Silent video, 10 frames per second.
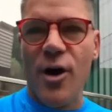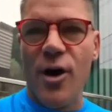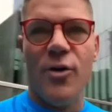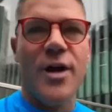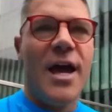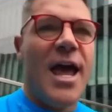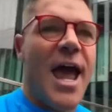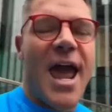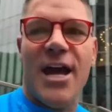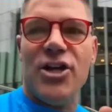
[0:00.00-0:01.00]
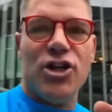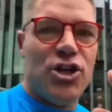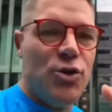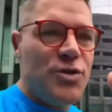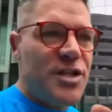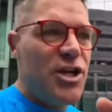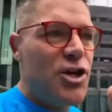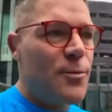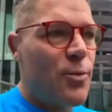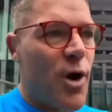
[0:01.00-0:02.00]
Road, and you see
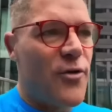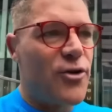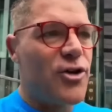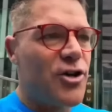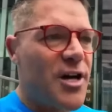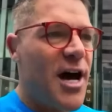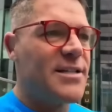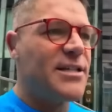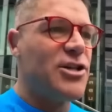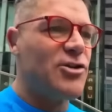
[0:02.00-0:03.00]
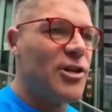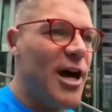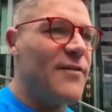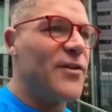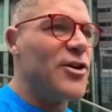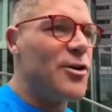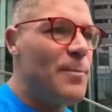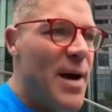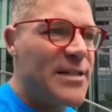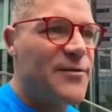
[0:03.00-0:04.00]
your brother, your cousin, your lover,
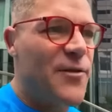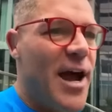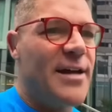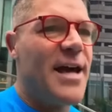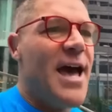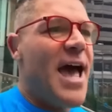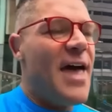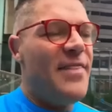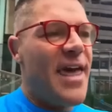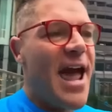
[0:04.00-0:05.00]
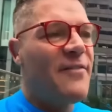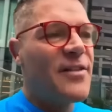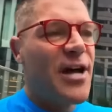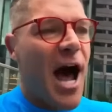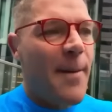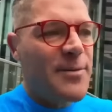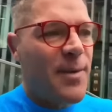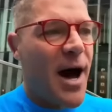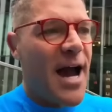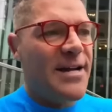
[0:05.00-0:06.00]
your best friend, and they have the cops
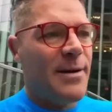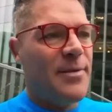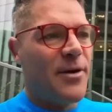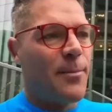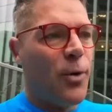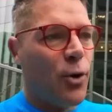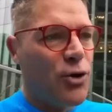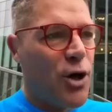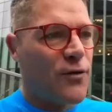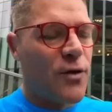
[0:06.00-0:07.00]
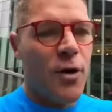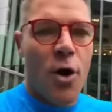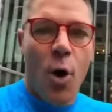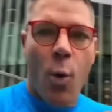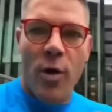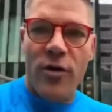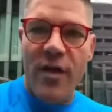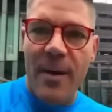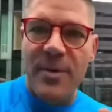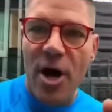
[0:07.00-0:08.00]
behind them and they're pulled over,
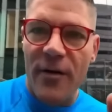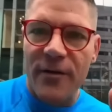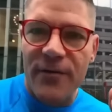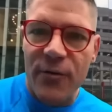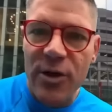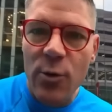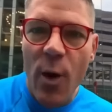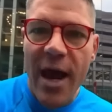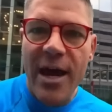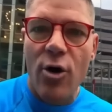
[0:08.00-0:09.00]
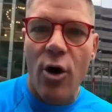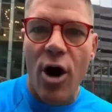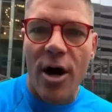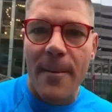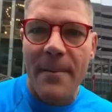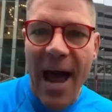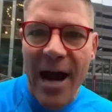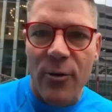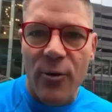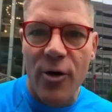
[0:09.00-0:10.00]
whether that be on the freeway or on a
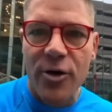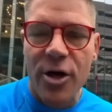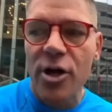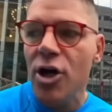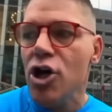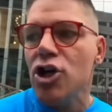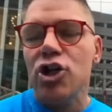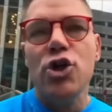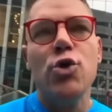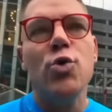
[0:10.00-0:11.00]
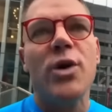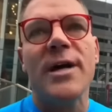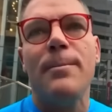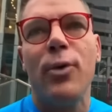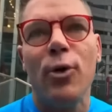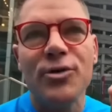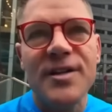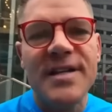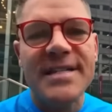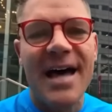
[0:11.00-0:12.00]
back road, you can pull
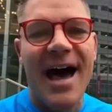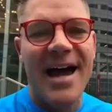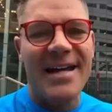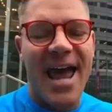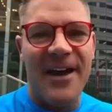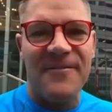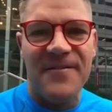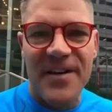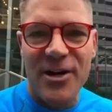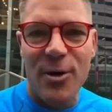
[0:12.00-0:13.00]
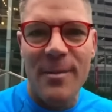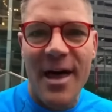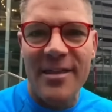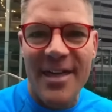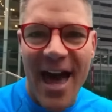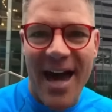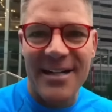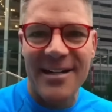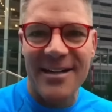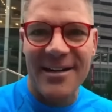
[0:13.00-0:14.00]
to the side and film that